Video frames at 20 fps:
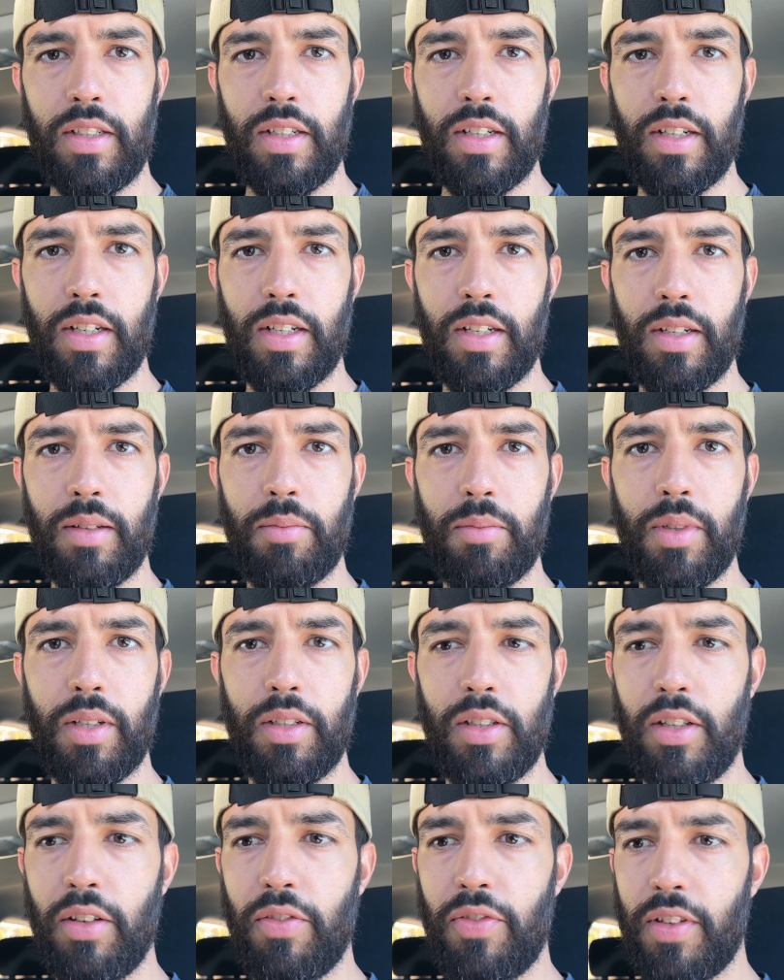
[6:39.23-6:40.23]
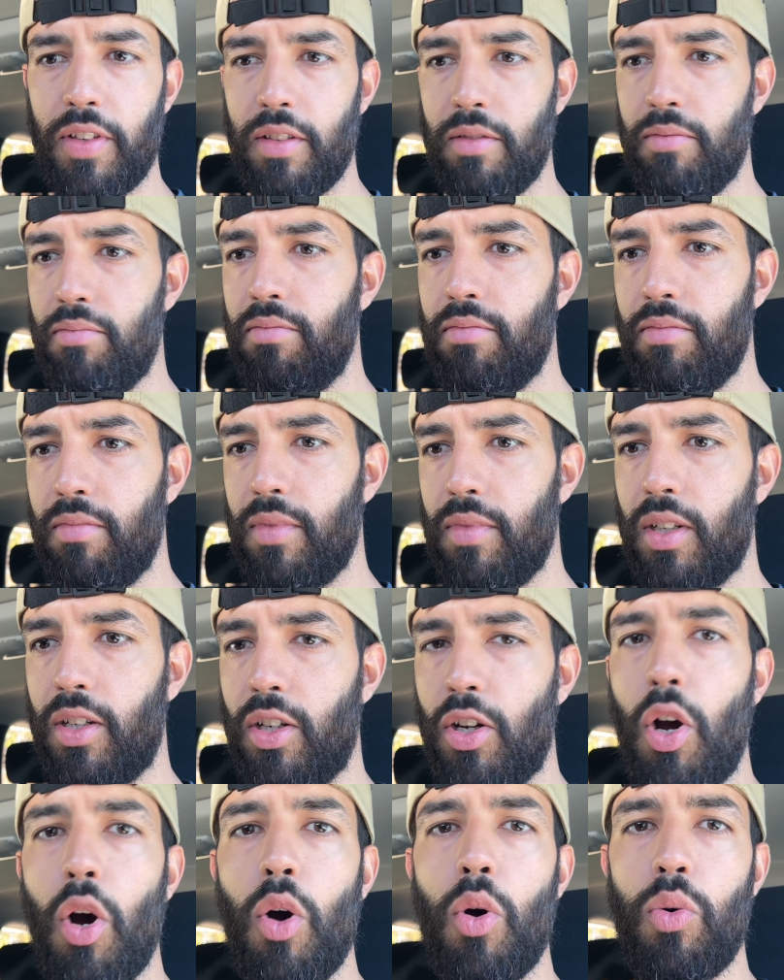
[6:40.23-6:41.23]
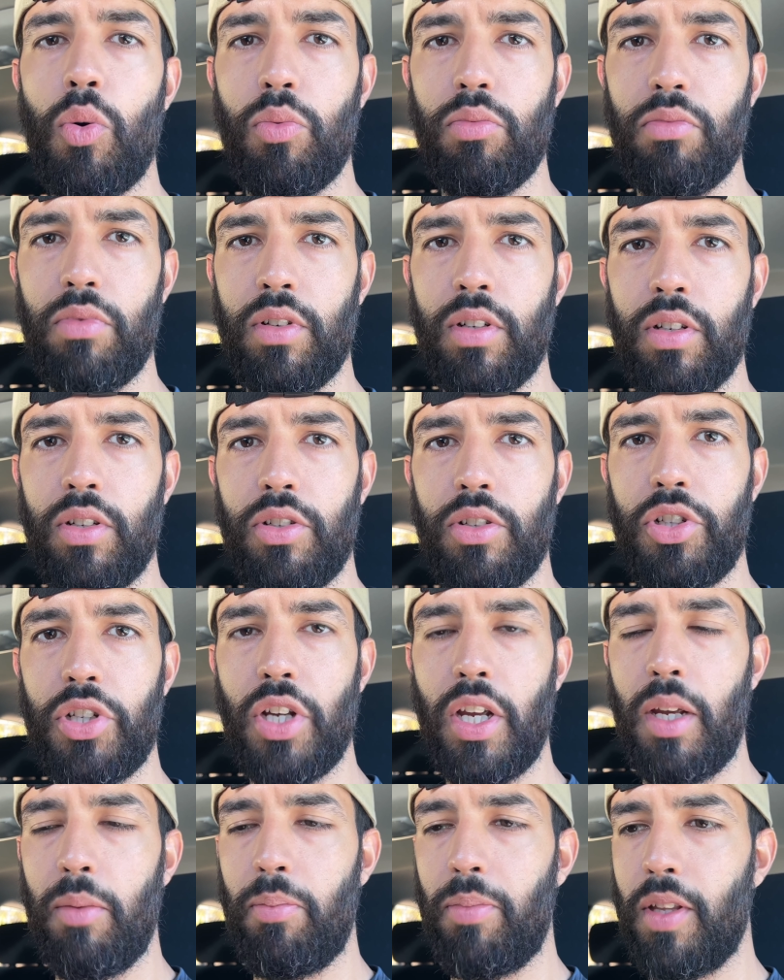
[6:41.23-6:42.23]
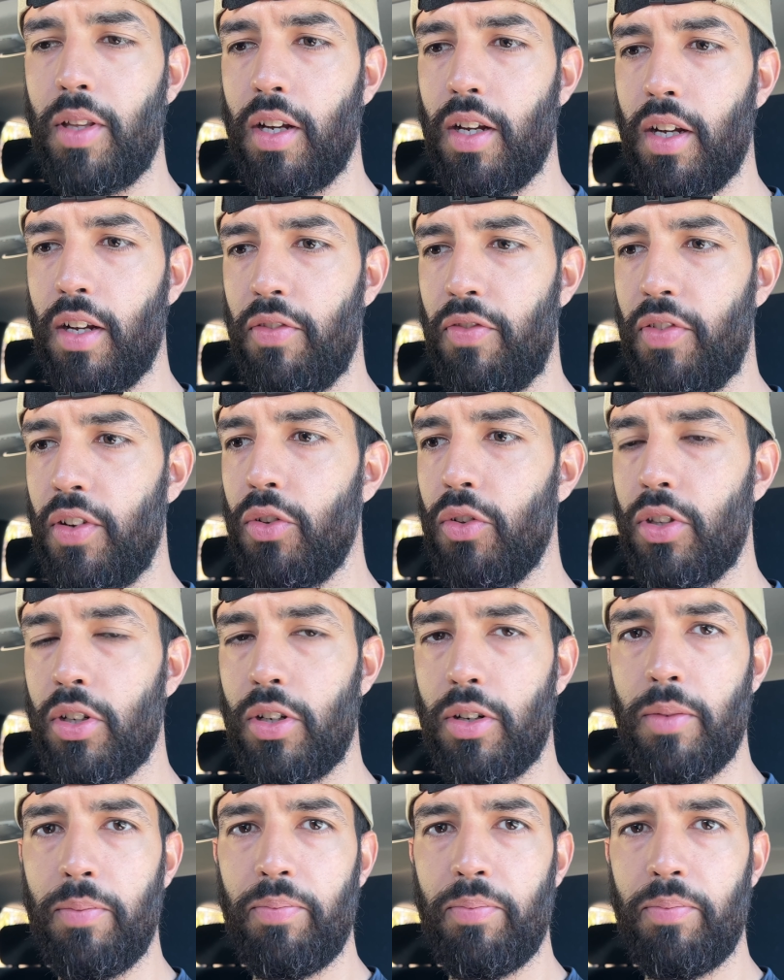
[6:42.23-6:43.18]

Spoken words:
a different cone shaped filter.